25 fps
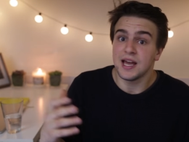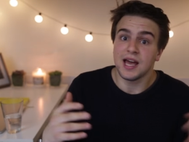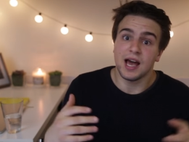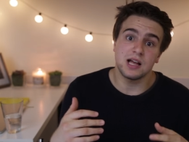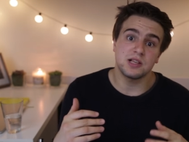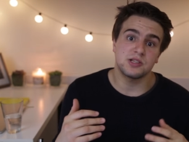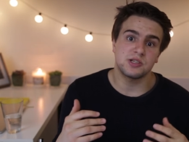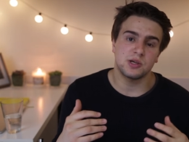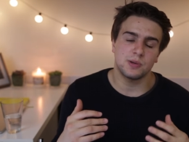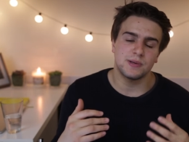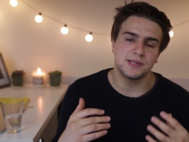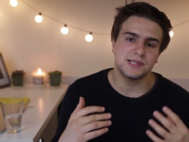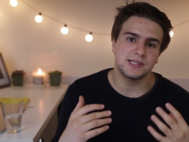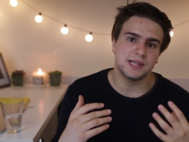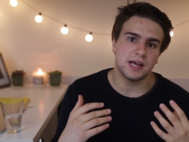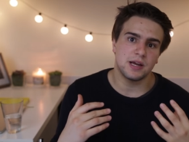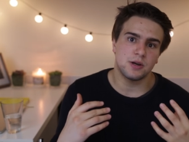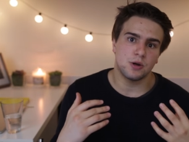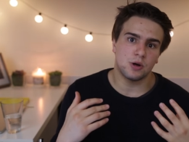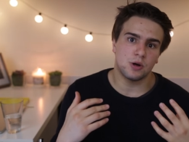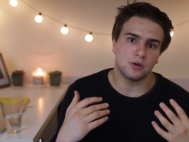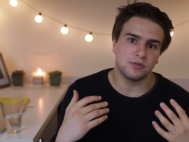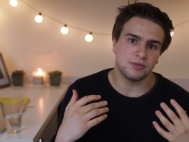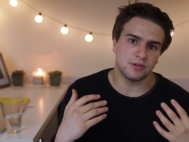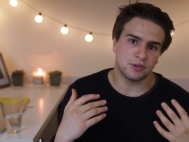and so instead
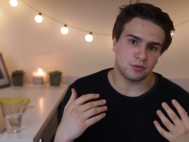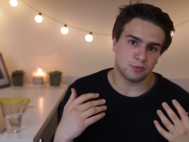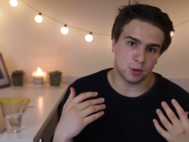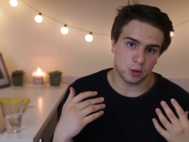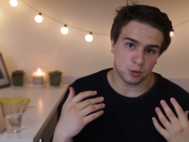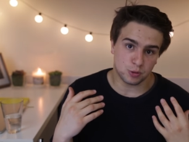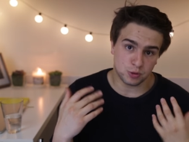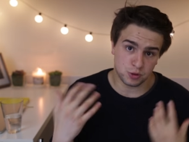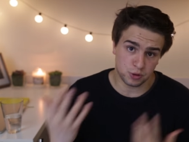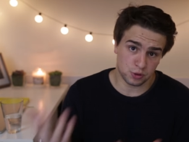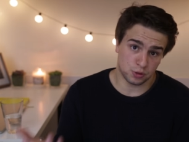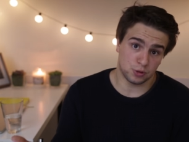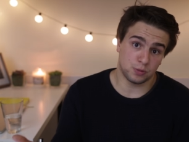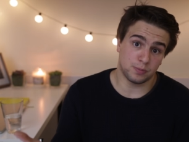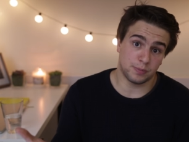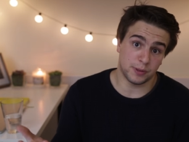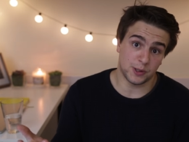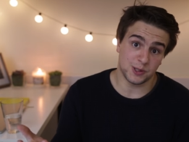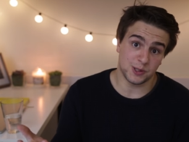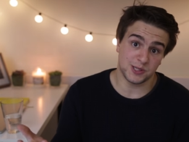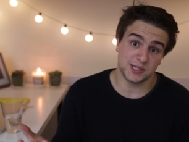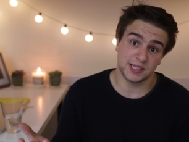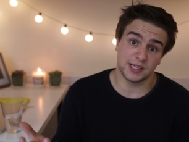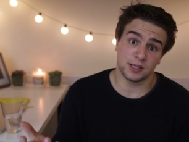offered the role to Bertie